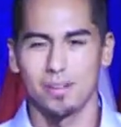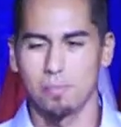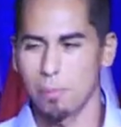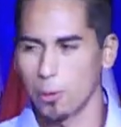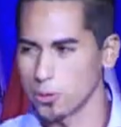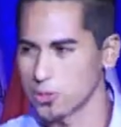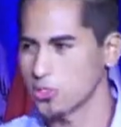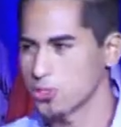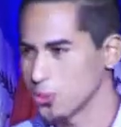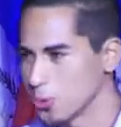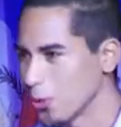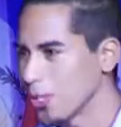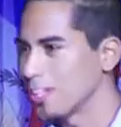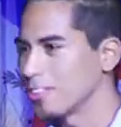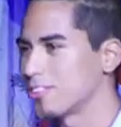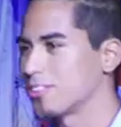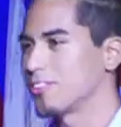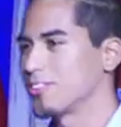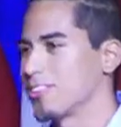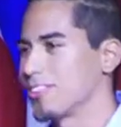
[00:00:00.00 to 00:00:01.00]
Both
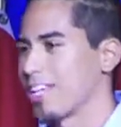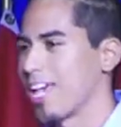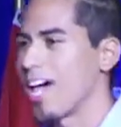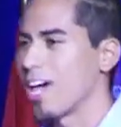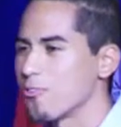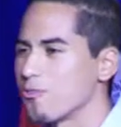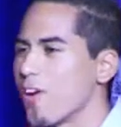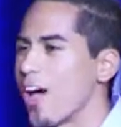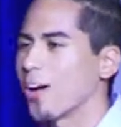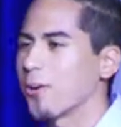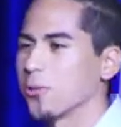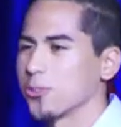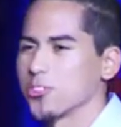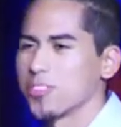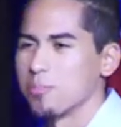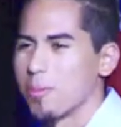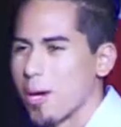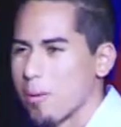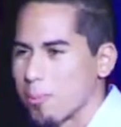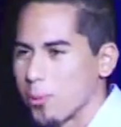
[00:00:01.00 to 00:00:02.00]
students and
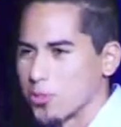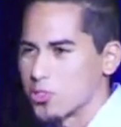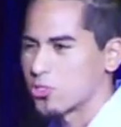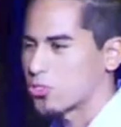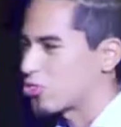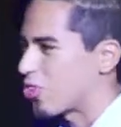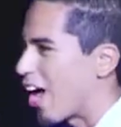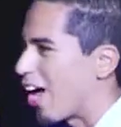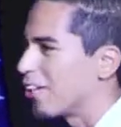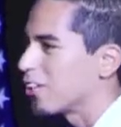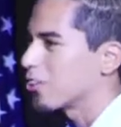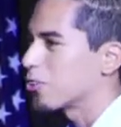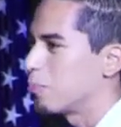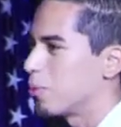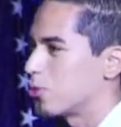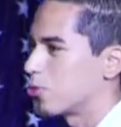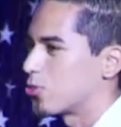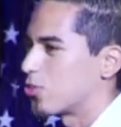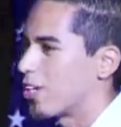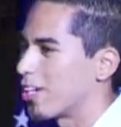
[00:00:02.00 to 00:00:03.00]
faculty members challenged me
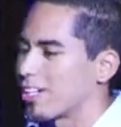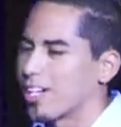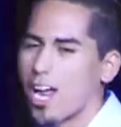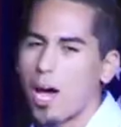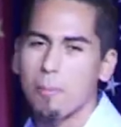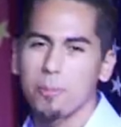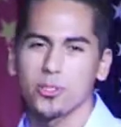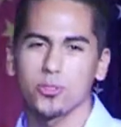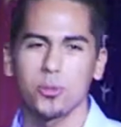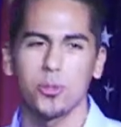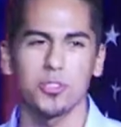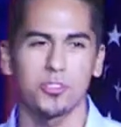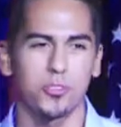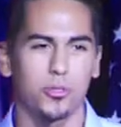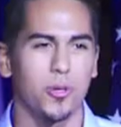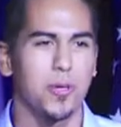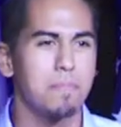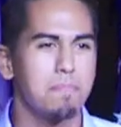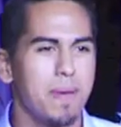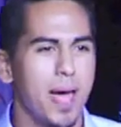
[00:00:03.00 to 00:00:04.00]
to take on opportunities
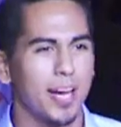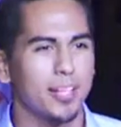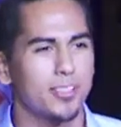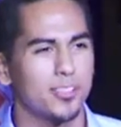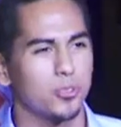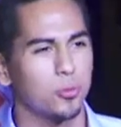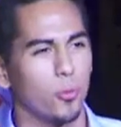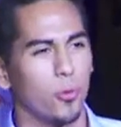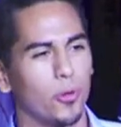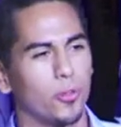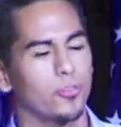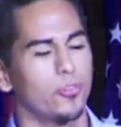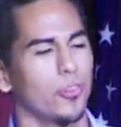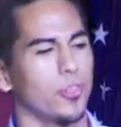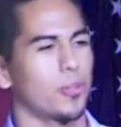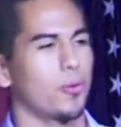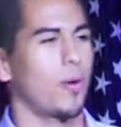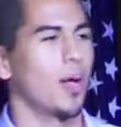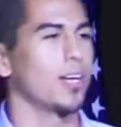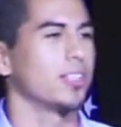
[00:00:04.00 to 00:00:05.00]
to impact this world for
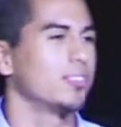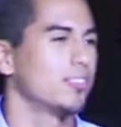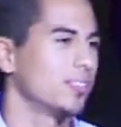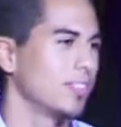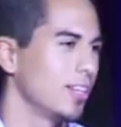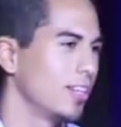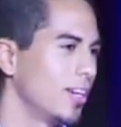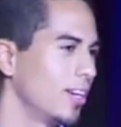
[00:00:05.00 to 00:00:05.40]
Christ.